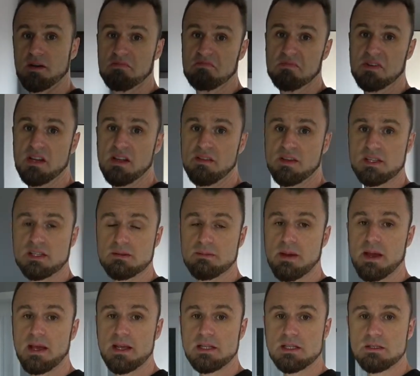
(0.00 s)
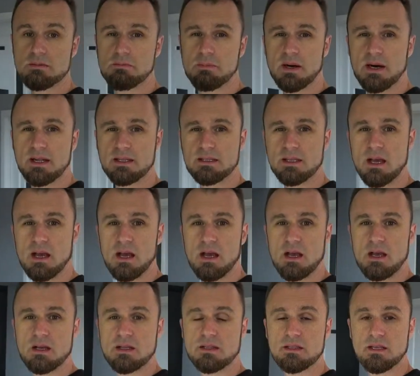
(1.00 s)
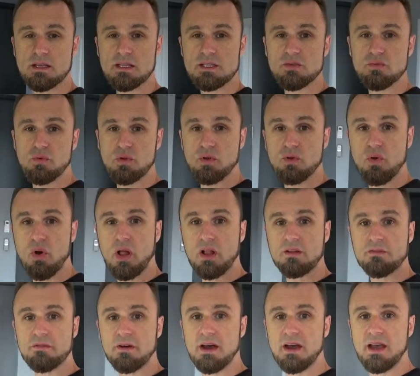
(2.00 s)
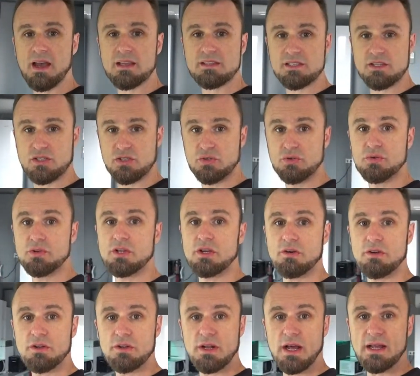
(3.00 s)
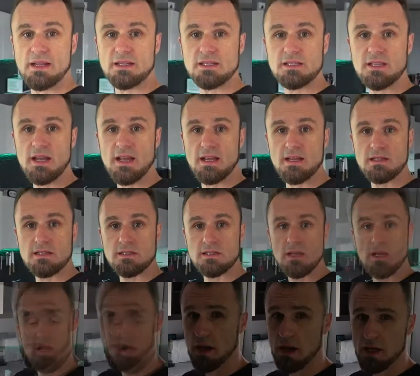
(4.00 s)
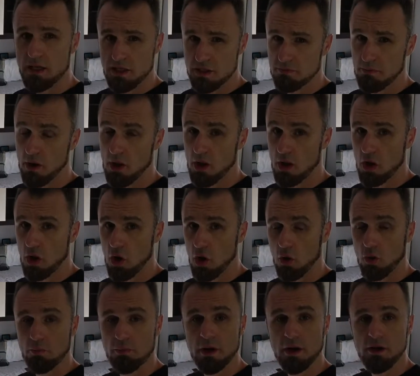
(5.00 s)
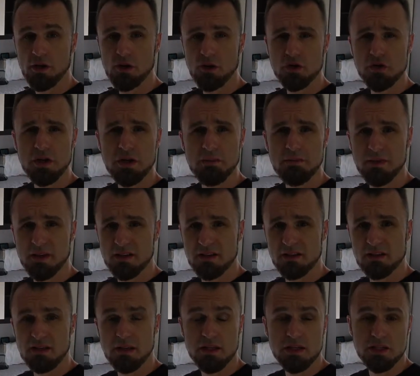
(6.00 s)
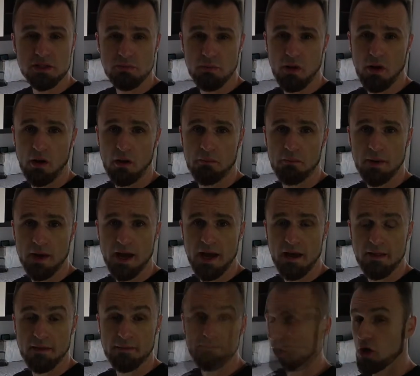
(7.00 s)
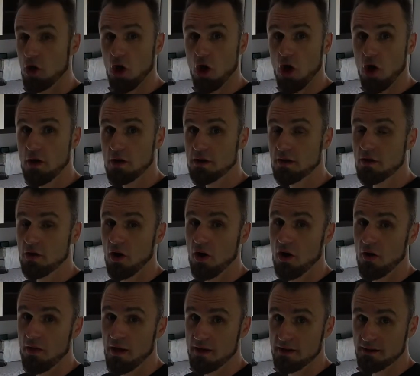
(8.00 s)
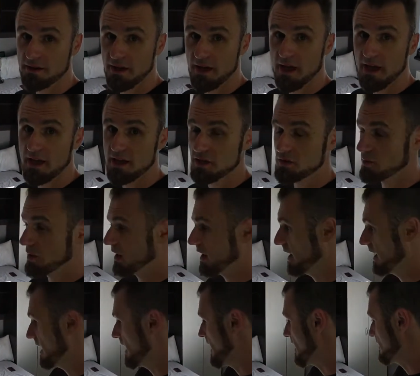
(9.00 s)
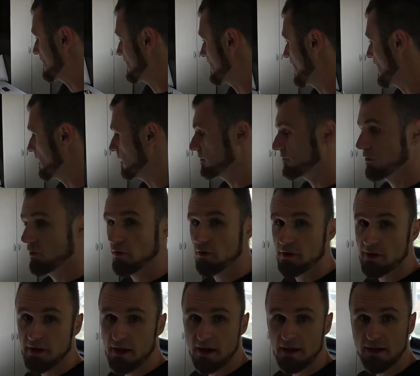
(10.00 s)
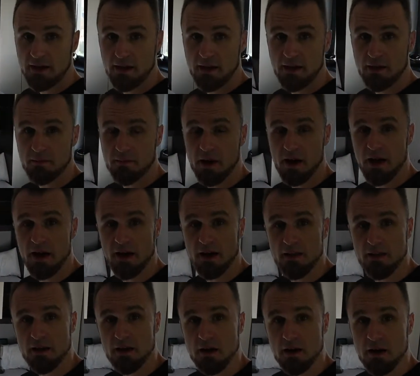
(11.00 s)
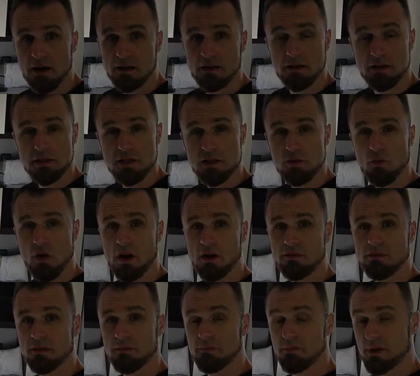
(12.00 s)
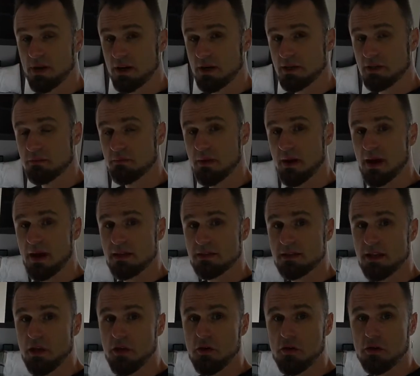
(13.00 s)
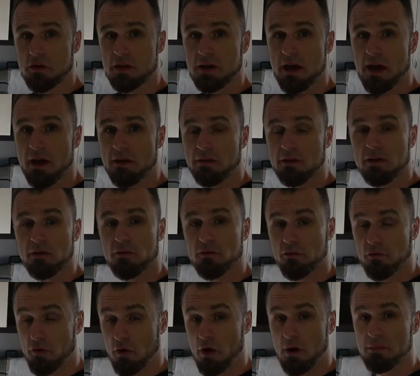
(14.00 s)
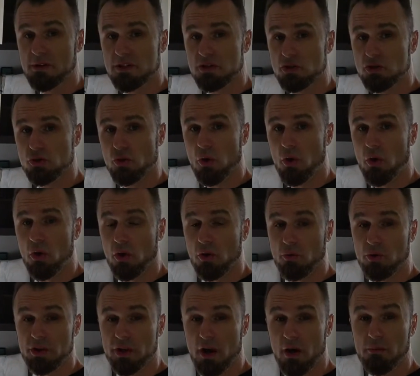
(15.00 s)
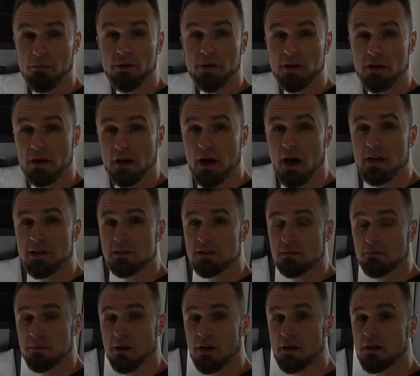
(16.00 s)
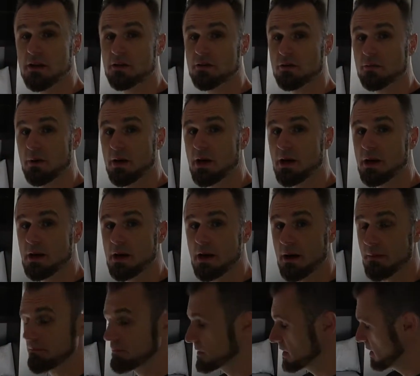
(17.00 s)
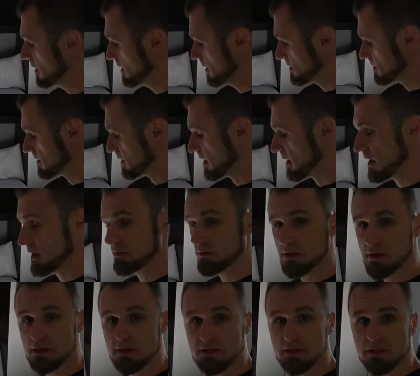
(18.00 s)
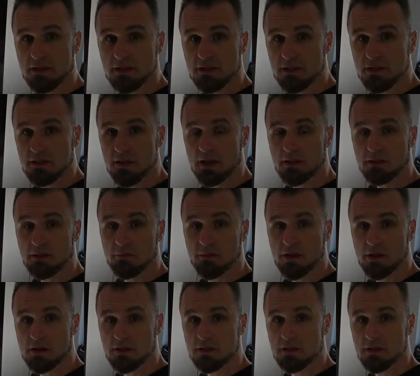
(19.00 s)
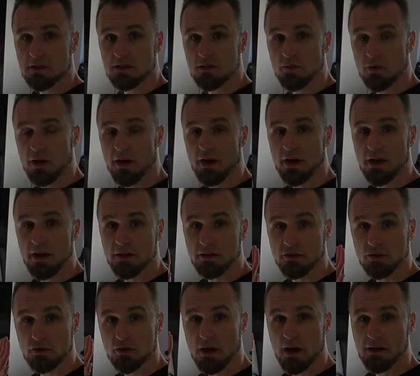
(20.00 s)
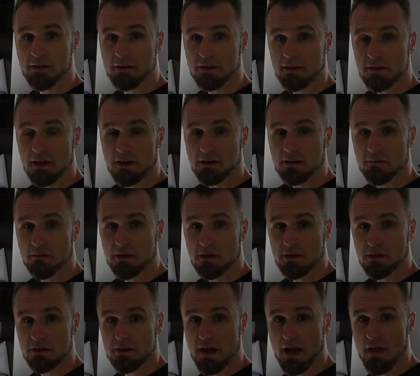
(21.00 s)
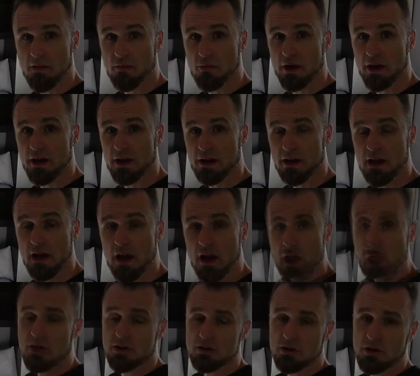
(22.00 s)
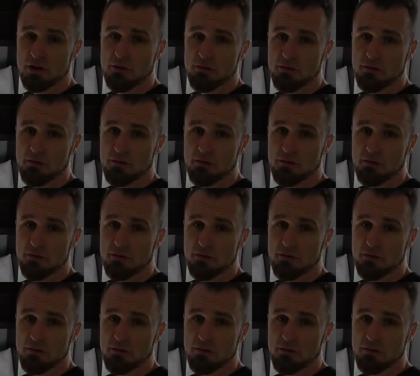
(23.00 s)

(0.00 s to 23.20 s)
living space, but this will qualify as a studio in the United States. A small home usually means a small bed. Long gone are days when I had a California king bed. This is one of the biggest beds that you could get from a store without being custom made in Romania. It's 160 centimeters this way and 200 centimeters that way. So if